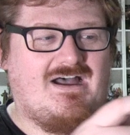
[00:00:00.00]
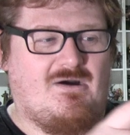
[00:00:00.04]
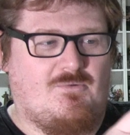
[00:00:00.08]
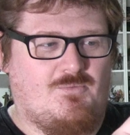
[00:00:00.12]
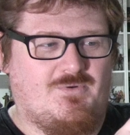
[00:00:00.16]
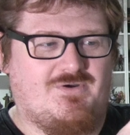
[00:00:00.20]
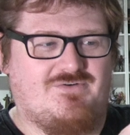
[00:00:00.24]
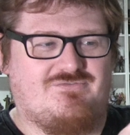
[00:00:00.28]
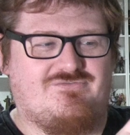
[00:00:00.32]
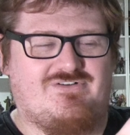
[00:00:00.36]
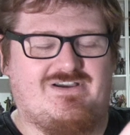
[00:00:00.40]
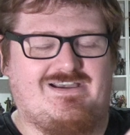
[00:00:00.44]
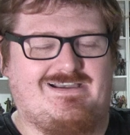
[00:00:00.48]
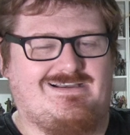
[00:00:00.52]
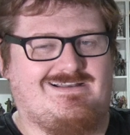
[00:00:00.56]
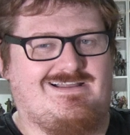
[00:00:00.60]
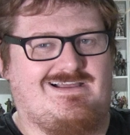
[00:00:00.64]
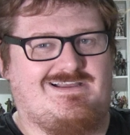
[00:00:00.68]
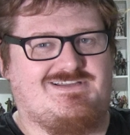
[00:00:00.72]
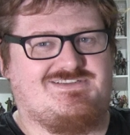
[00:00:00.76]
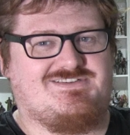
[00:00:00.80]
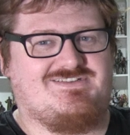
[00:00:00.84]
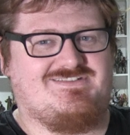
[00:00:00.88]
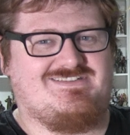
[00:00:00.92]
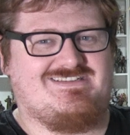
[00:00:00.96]
I would have really
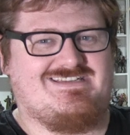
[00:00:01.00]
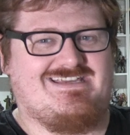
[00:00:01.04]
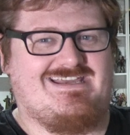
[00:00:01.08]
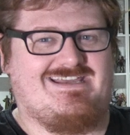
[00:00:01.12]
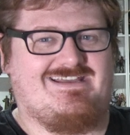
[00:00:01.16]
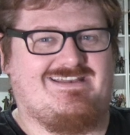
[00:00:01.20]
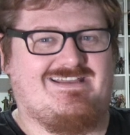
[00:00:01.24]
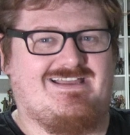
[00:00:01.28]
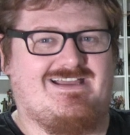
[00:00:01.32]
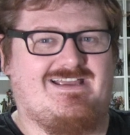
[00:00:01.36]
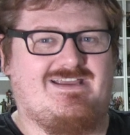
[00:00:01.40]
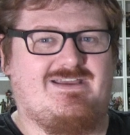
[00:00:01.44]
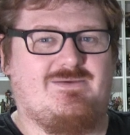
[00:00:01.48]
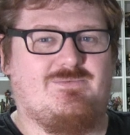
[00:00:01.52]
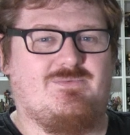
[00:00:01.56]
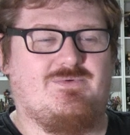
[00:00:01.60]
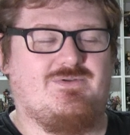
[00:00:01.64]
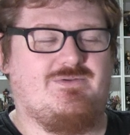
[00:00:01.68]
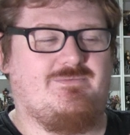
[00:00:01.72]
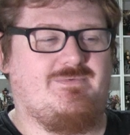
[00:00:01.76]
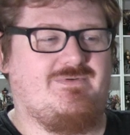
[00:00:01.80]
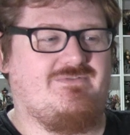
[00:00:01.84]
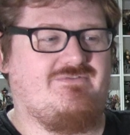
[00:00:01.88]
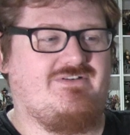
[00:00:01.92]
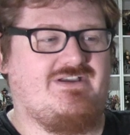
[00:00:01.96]
liked to have seen that. It
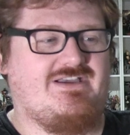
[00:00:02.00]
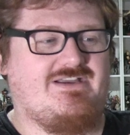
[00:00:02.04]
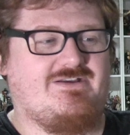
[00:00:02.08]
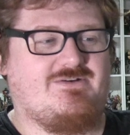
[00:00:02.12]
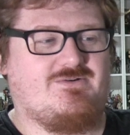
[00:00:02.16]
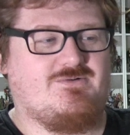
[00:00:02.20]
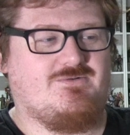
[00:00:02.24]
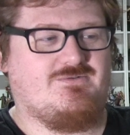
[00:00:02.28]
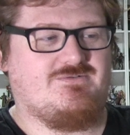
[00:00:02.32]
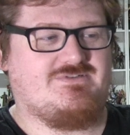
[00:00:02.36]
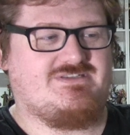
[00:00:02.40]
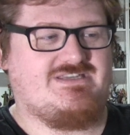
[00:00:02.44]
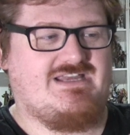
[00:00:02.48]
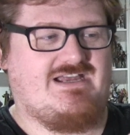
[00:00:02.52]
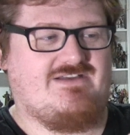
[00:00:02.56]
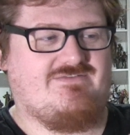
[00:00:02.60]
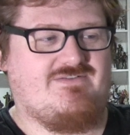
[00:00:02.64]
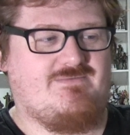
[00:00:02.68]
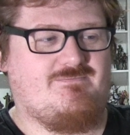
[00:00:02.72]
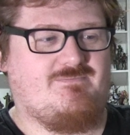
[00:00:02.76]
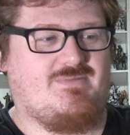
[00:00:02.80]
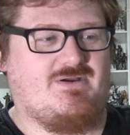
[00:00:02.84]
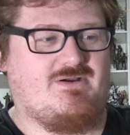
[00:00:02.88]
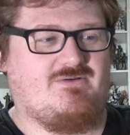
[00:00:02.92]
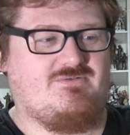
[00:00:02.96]
would have been really cool to have
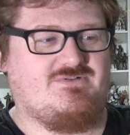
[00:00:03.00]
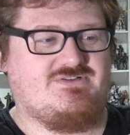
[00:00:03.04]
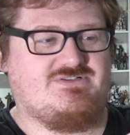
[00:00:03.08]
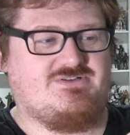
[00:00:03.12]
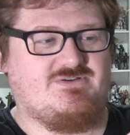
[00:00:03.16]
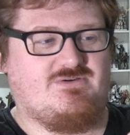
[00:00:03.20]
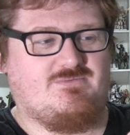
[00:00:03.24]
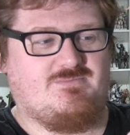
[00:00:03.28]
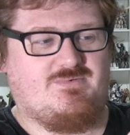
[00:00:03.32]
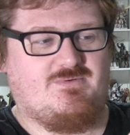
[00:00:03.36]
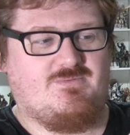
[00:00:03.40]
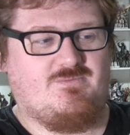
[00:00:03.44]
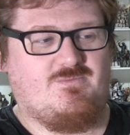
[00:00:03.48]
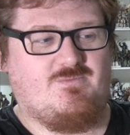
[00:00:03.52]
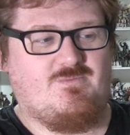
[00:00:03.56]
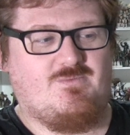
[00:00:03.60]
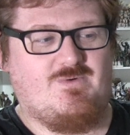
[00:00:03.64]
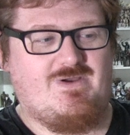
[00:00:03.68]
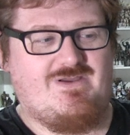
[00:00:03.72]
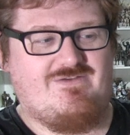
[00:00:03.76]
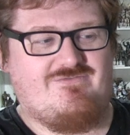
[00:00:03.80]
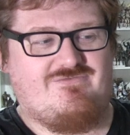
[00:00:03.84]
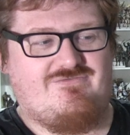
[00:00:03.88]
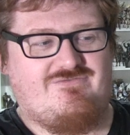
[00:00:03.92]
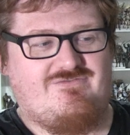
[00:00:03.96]
him posed up
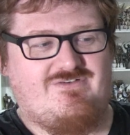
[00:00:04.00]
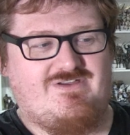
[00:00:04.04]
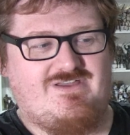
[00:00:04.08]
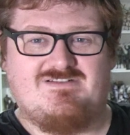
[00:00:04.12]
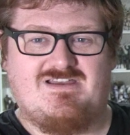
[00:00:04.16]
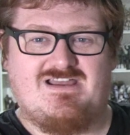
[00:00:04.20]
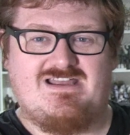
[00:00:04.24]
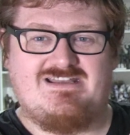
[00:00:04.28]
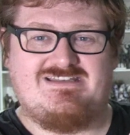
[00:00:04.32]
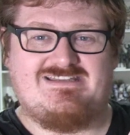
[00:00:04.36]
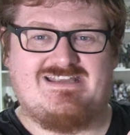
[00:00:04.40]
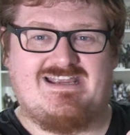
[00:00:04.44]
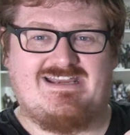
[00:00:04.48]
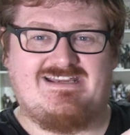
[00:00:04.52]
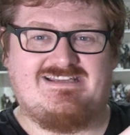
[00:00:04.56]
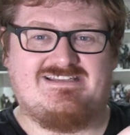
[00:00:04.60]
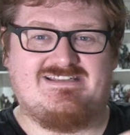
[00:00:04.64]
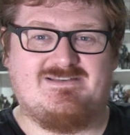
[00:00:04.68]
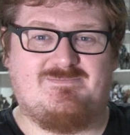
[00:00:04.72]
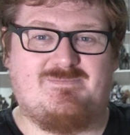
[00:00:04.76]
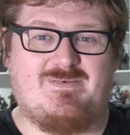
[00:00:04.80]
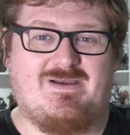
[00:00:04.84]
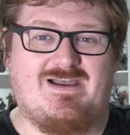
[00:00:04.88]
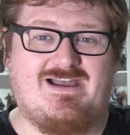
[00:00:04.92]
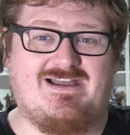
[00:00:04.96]
with a
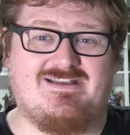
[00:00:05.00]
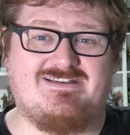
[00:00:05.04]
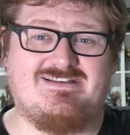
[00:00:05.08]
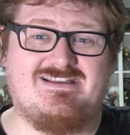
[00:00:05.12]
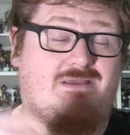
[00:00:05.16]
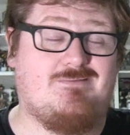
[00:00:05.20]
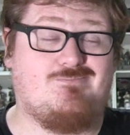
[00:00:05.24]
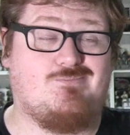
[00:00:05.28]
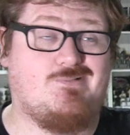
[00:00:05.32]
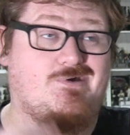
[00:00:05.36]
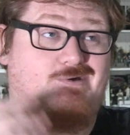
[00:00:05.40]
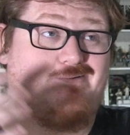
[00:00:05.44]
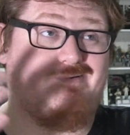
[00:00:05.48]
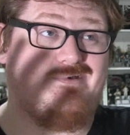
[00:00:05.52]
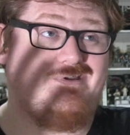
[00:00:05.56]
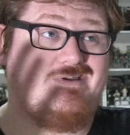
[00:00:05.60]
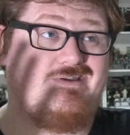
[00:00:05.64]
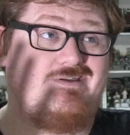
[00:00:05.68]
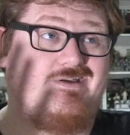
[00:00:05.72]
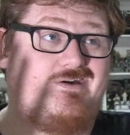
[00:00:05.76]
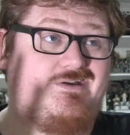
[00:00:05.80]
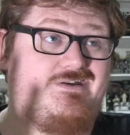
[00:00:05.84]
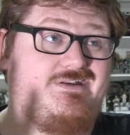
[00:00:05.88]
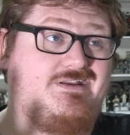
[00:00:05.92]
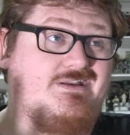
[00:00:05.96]
data pad, and well,
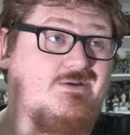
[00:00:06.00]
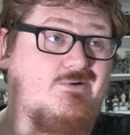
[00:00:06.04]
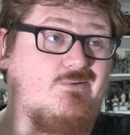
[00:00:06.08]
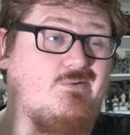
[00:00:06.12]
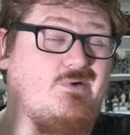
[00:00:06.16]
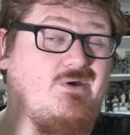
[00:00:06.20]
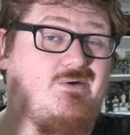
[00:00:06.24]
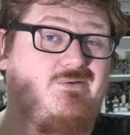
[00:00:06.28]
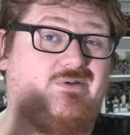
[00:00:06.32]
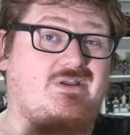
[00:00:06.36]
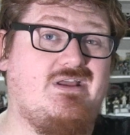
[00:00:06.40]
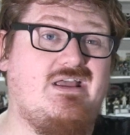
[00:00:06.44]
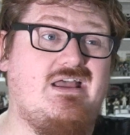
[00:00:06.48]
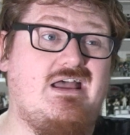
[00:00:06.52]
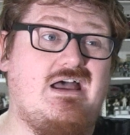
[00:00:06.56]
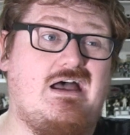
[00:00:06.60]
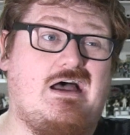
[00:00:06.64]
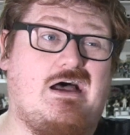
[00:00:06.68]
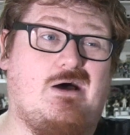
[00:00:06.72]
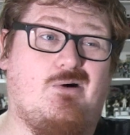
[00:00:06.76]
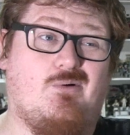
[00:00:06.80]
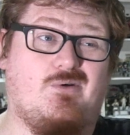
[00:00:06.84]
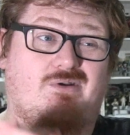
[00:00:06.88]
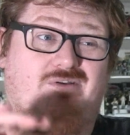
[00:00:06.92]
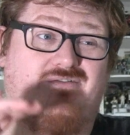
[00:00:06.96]
in an ideal world,
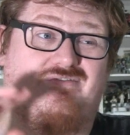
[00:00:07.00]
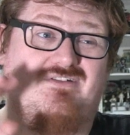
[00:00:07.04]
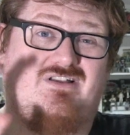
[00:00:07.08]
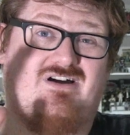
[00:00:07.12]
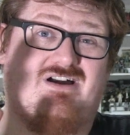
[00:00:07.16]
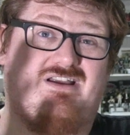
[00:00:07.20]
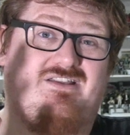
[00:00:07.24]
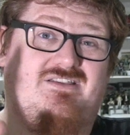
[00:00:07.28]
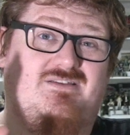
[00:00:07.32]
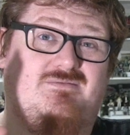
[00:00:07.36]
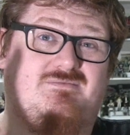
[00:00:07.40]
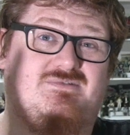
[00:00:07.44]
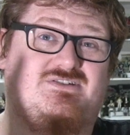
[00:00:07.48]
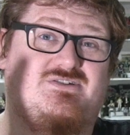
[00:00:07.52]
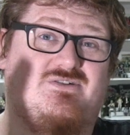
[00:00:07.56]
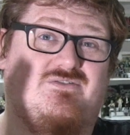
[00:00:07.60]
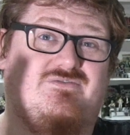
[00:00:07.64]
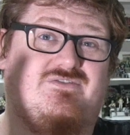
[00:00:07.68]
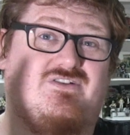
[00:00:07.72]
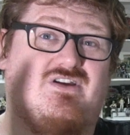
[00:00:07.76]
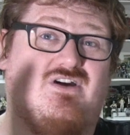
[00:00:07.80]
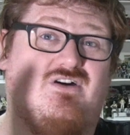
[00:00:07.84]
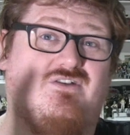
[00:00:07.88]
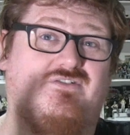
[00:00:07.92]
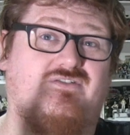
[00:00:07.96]
I would have liked them to
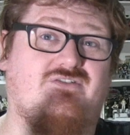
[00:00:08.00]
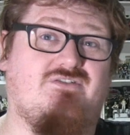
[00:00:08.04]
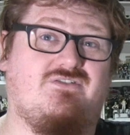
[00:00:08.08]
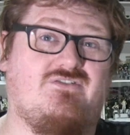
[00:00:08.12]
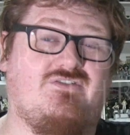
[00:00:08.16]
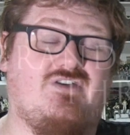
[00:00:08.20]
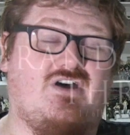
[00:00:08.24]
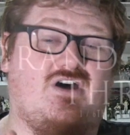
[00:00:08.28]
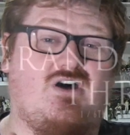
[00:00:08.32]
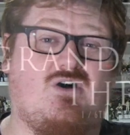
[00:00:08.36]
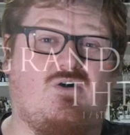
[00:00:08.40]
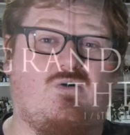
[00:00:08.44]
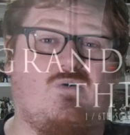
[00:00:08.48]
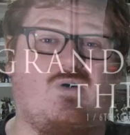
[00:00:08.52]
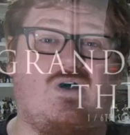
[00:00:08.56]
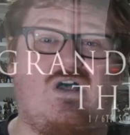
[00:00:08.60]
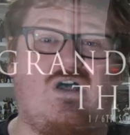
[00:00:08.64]
have gone the whole